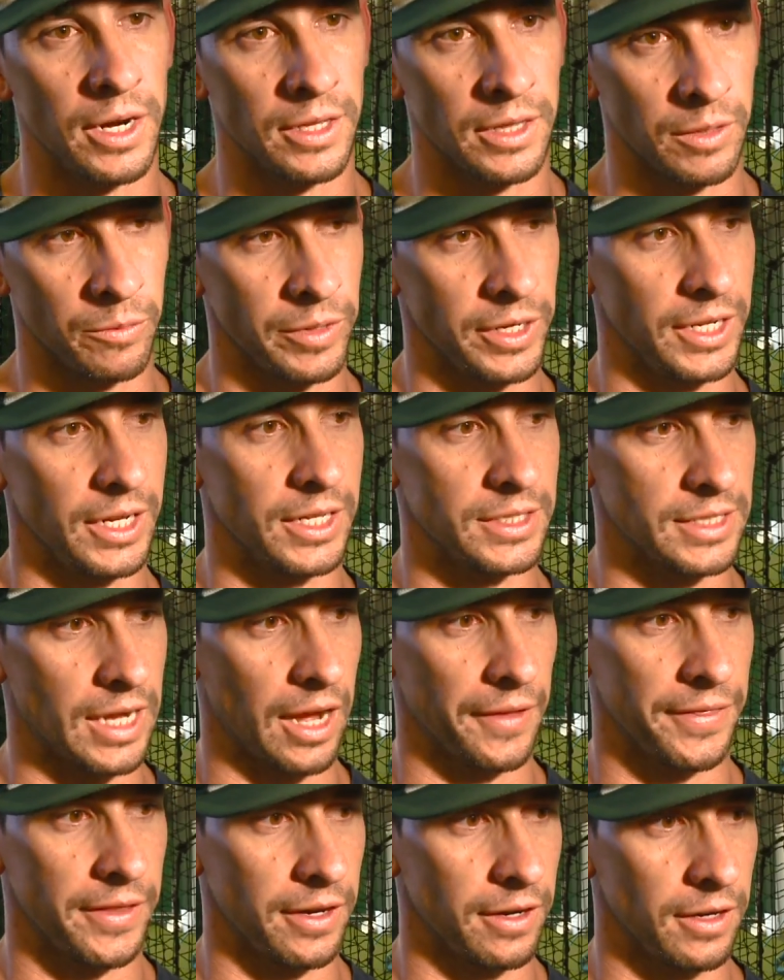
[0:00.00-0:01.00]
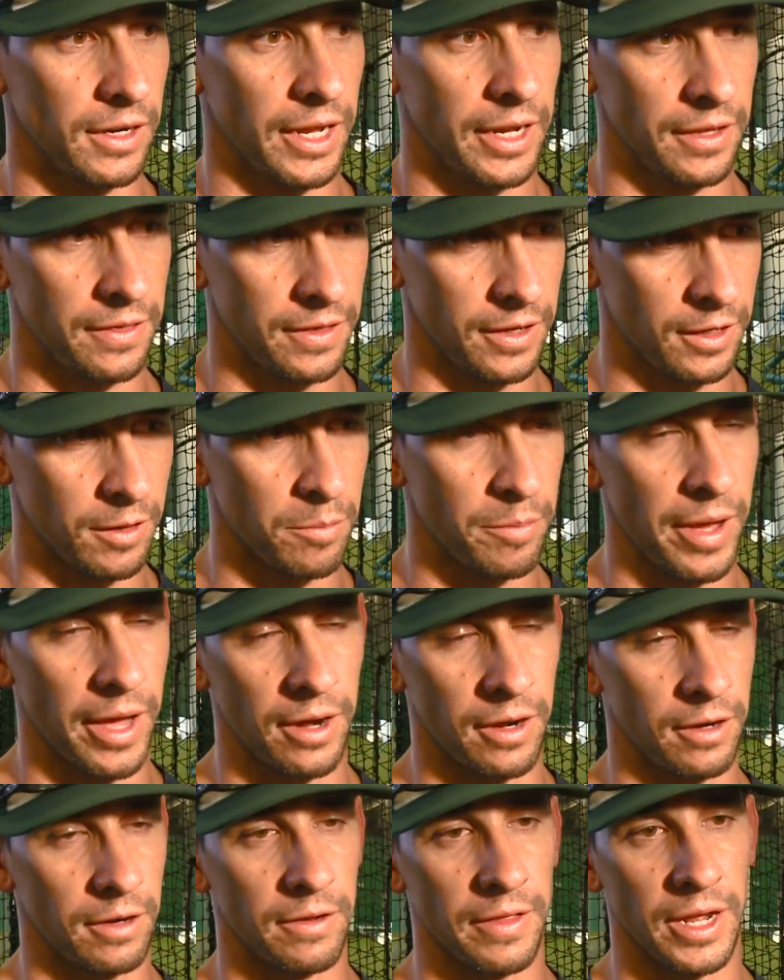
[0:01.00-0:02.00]
And then when he gets out there, like, the
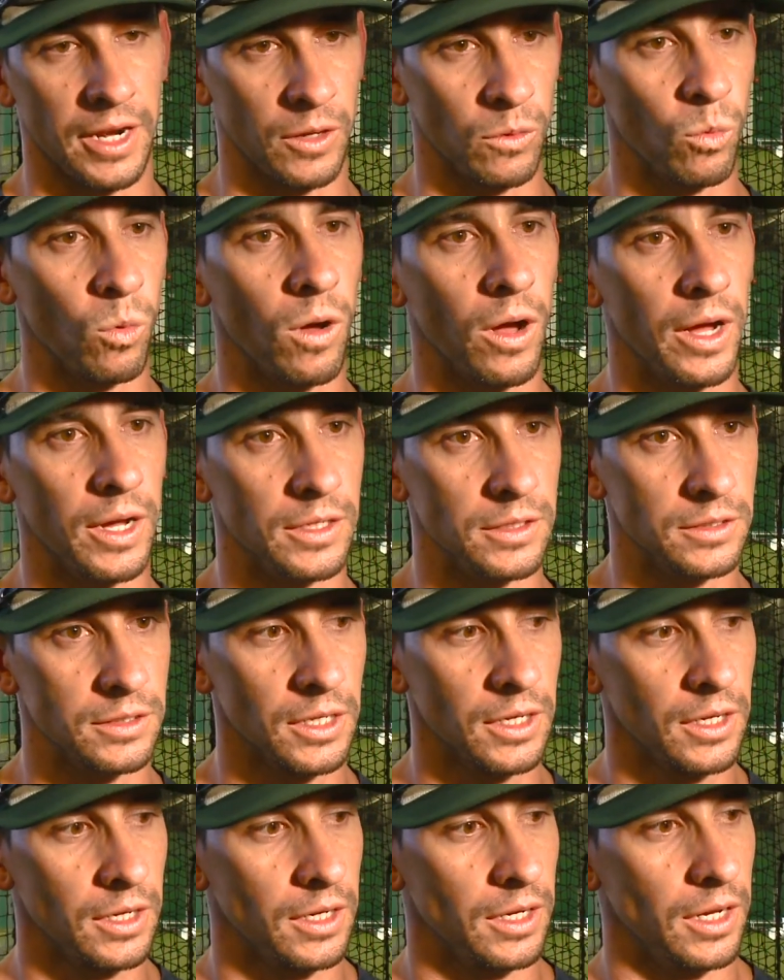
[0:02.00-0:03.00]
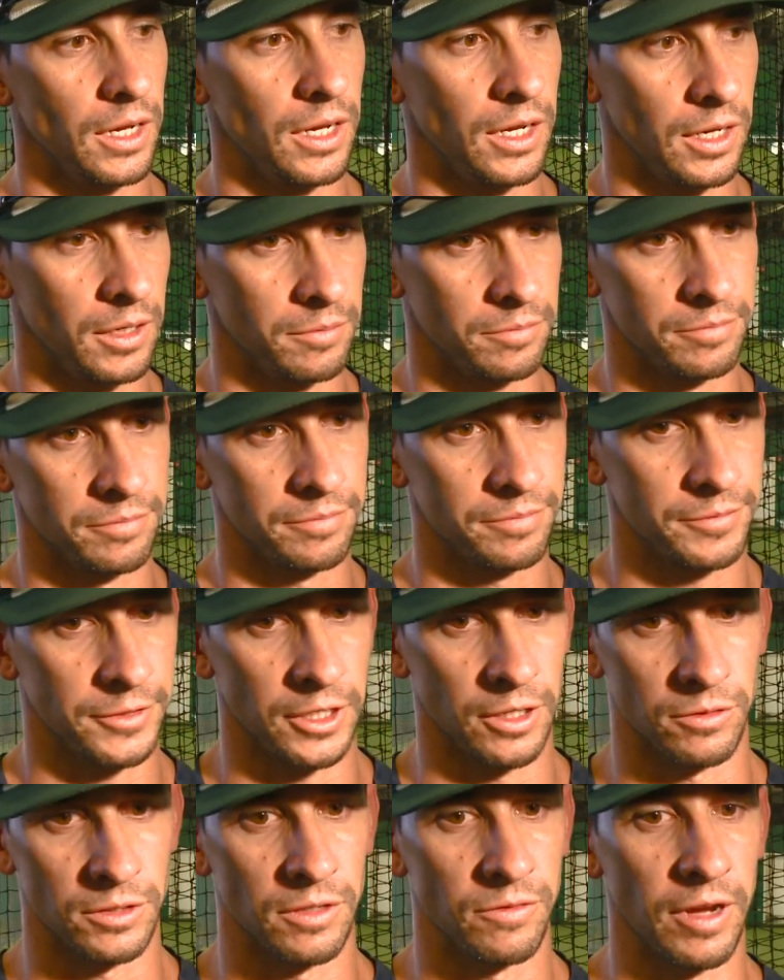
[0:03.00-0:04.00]
competitor that he was, you
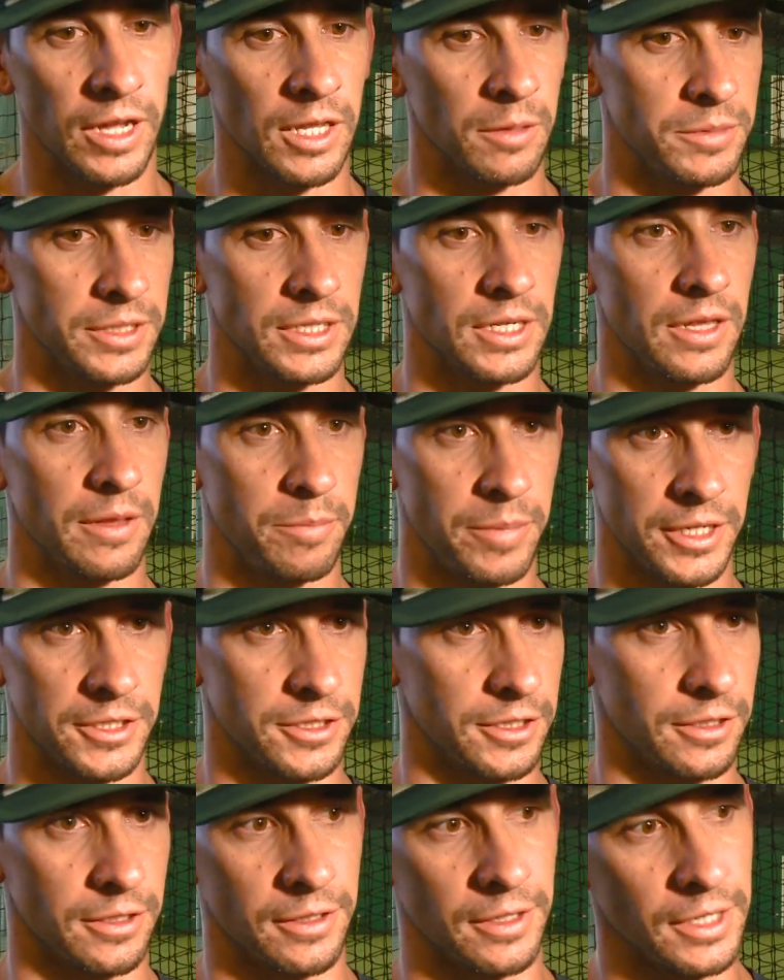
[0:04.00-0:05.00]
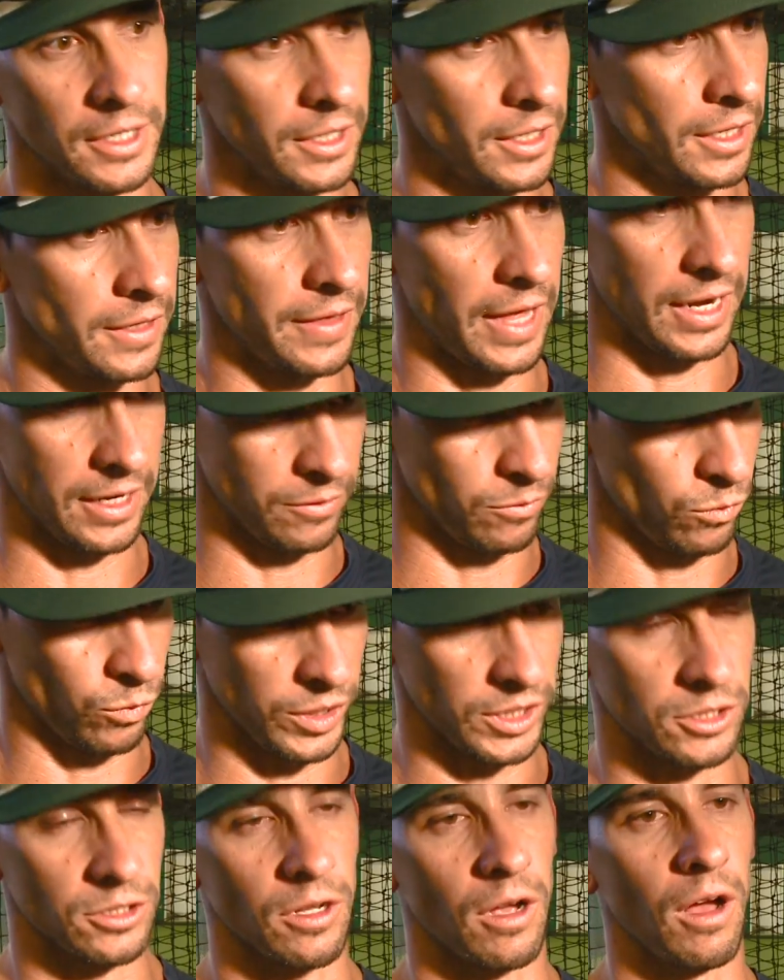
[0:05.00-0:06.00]
know, developed into the pitcher that
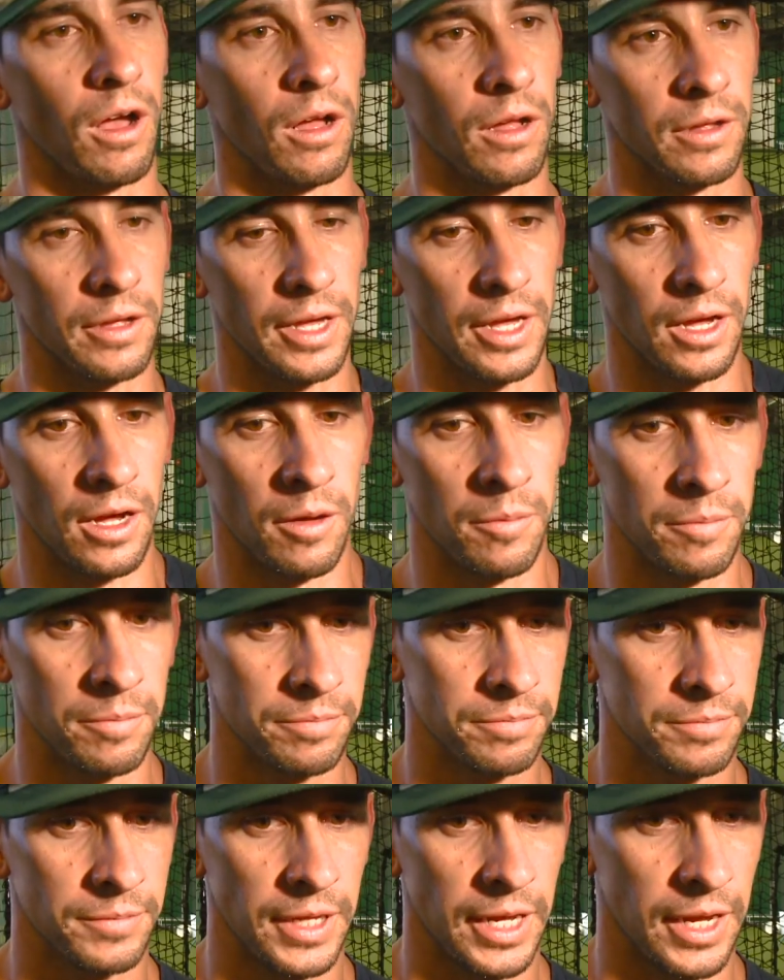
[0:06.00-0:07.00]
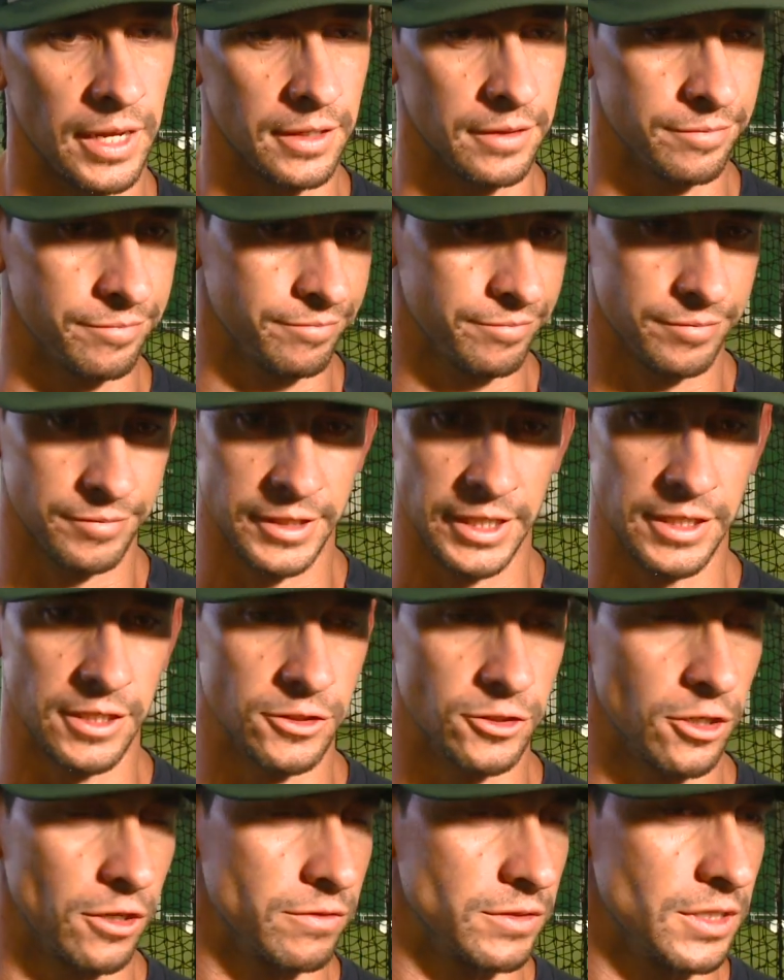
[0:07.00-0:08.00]
we saw. And he
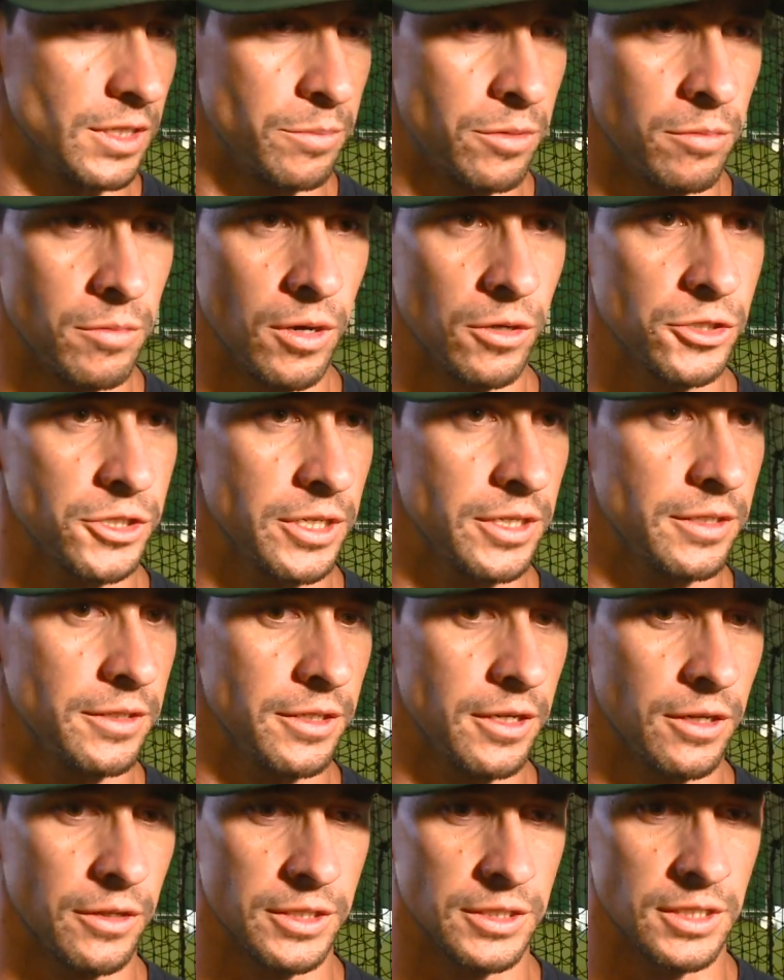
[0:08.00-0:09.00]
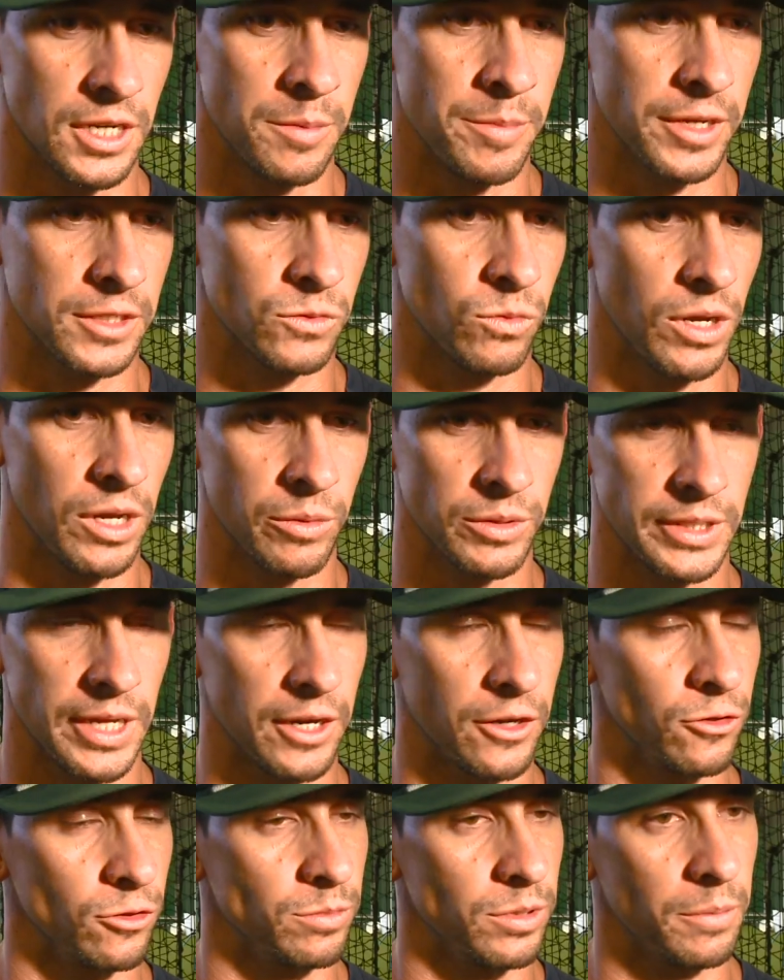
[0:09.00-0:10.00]
deserves the promotion. You know, he's going to mix well with
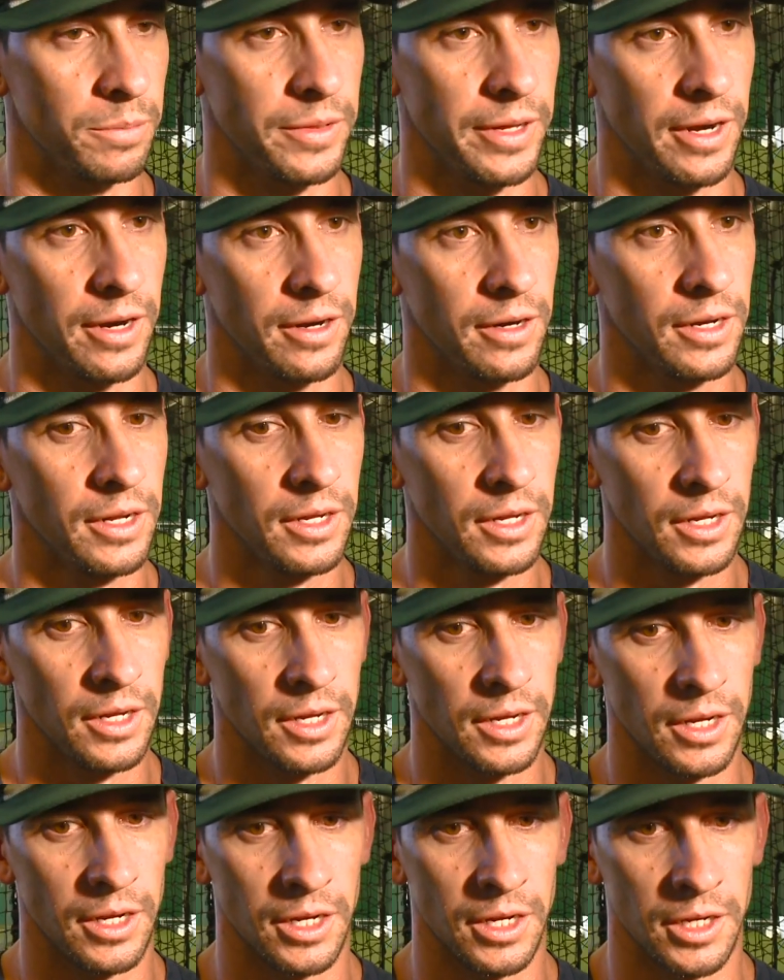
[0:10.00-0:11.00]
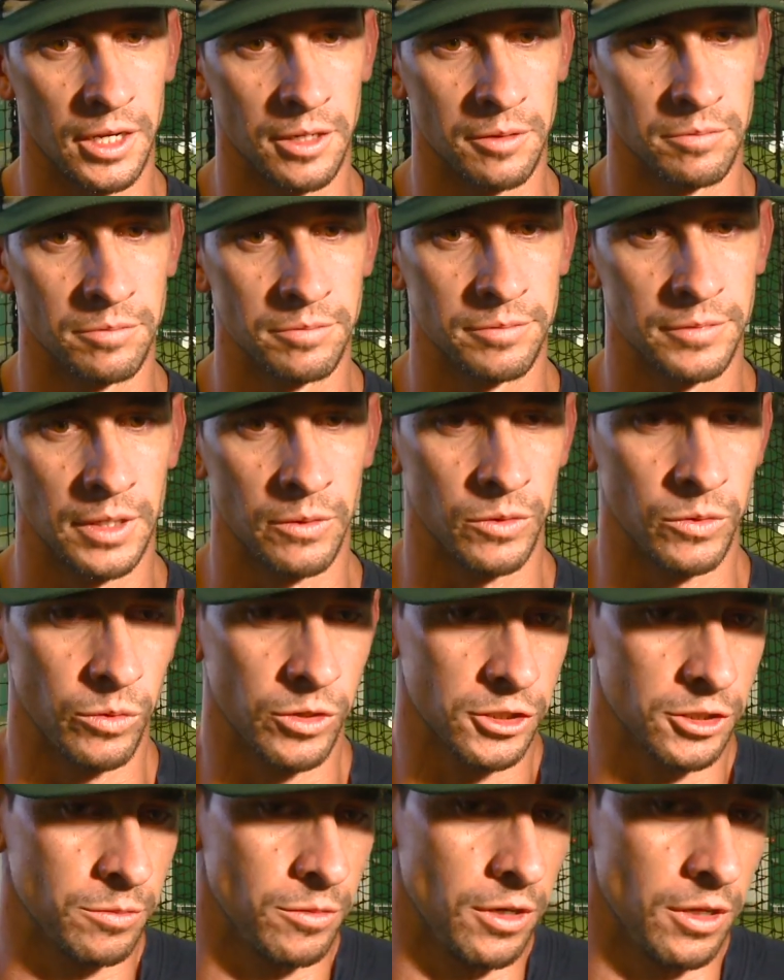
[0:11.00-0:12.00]
that group up there. And we
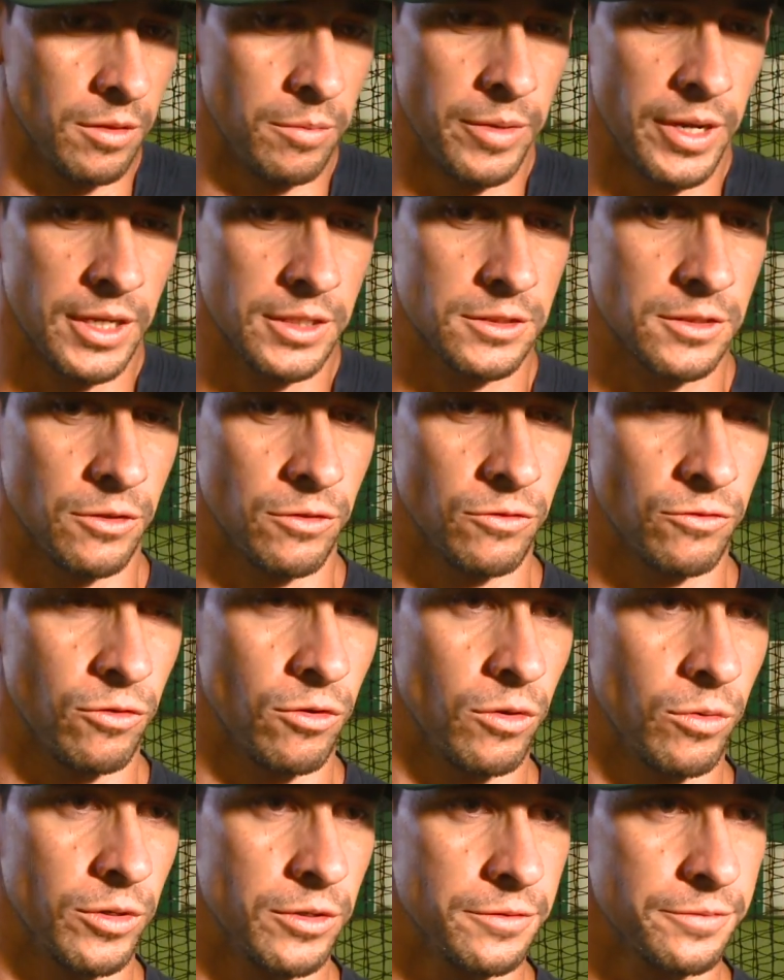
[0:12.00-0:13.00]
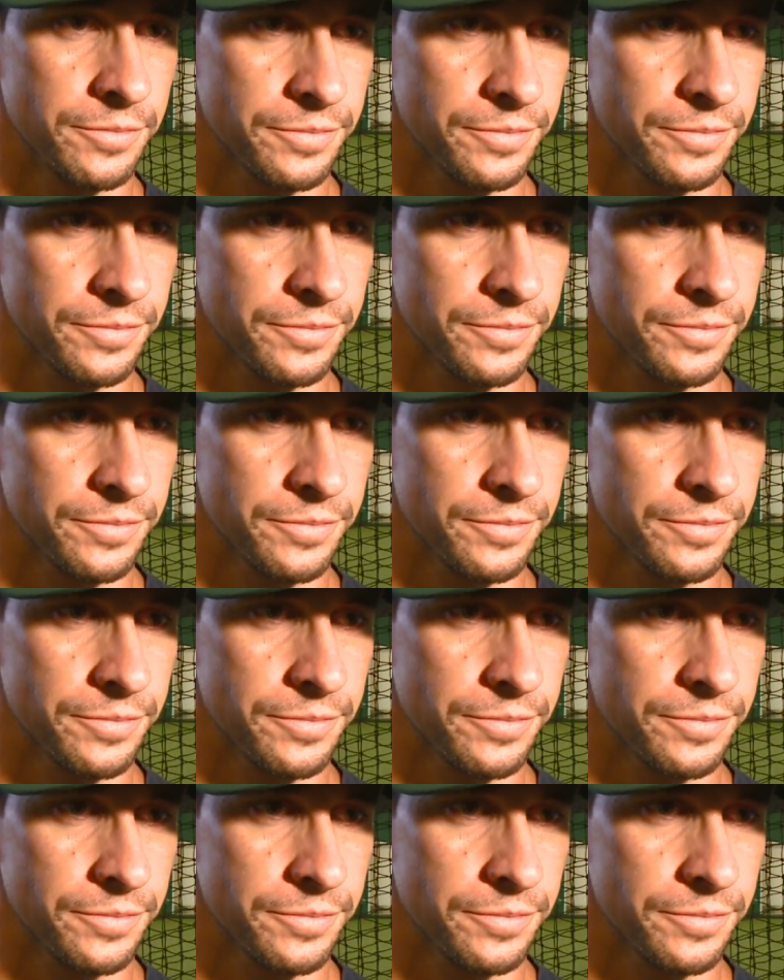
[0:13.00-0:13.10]
wish him all the best going forward.